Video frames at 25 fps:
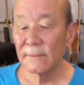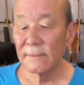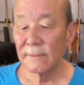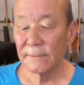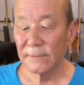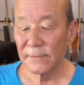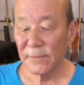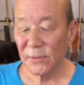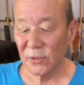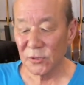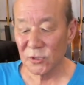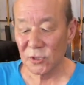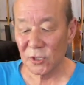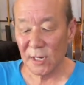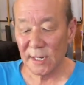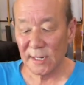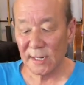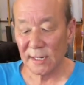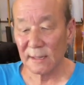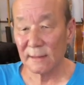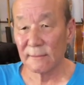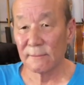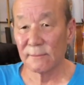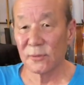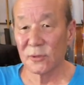push
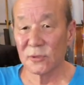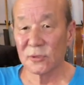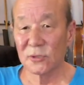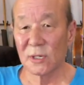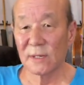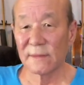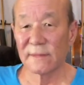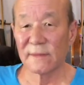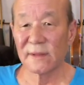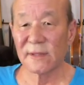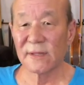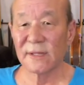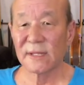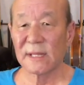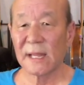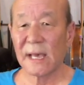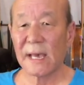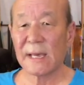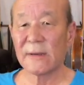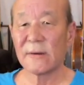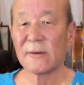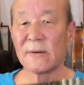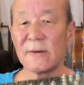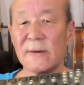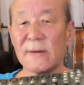on this
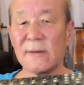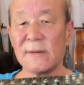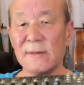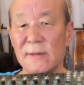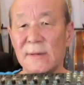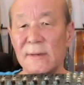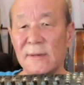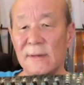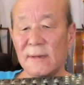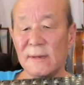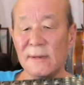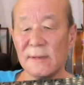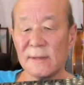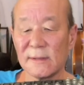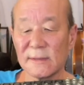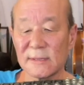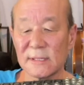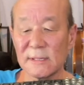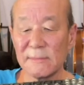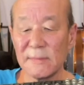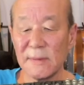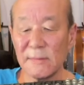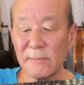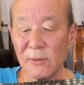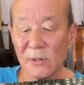slider.
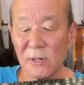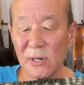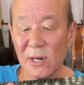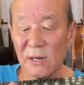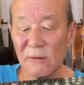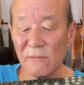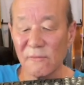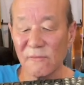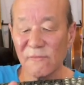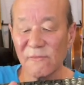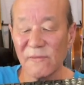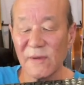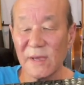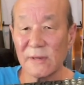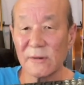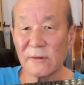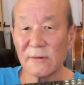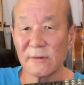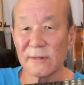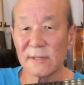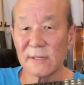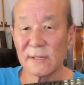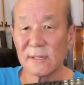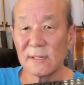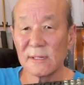Some people call them
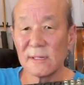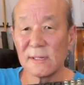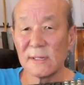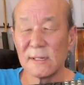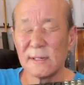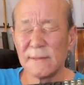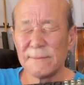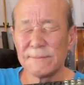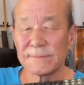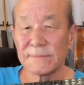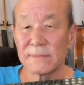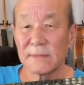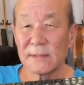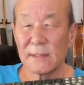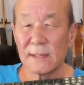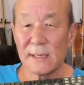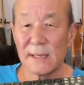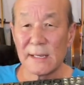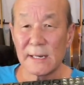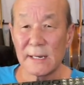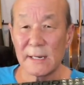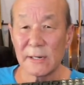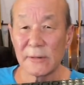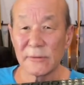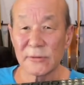faders,
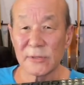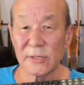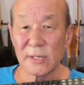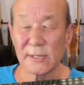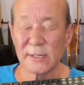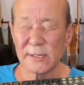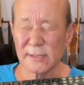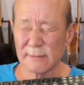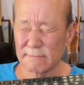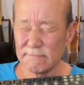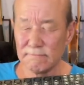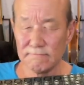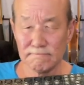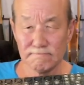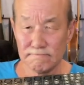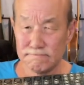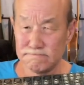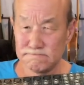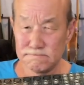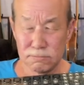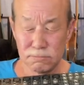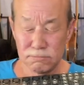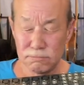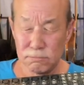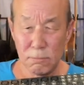and it'll just
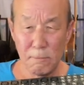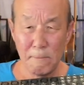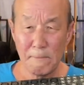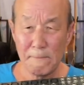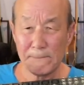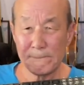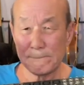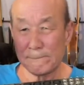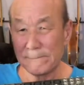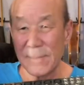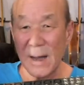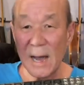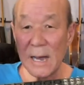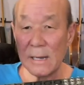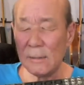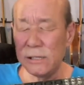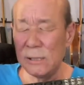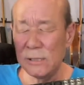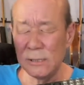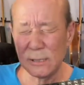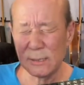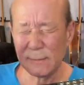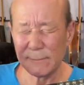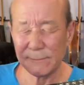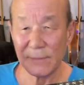
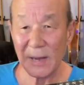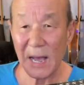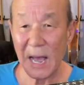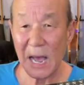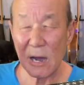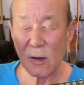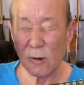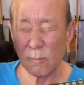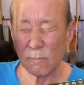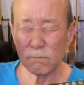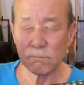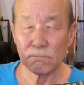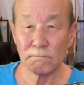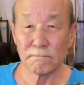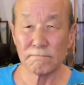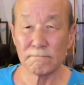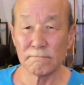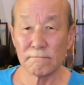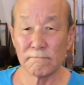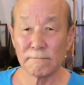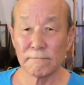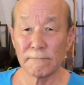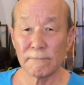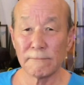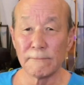pow,
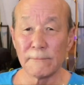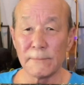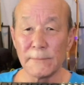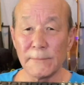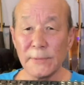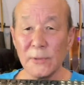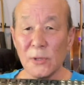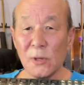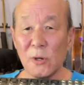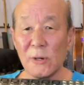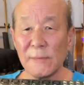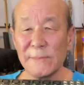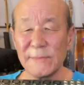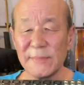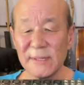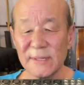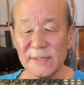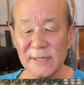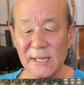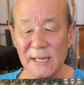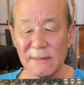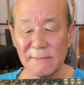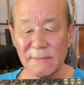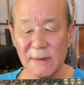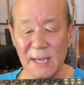blow up
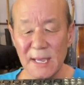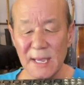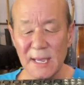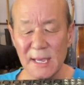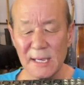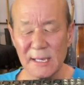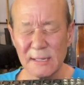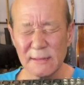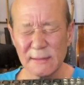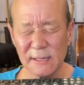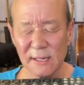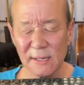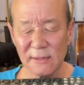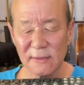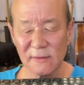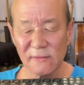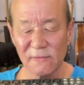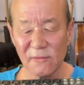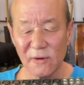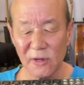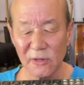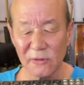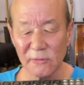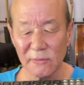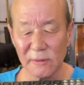inside my head because the
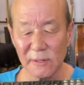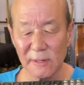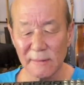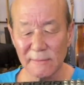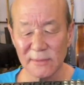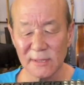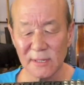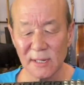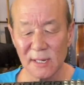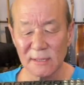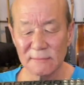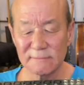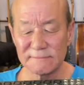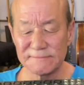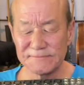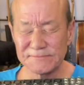volume comes on.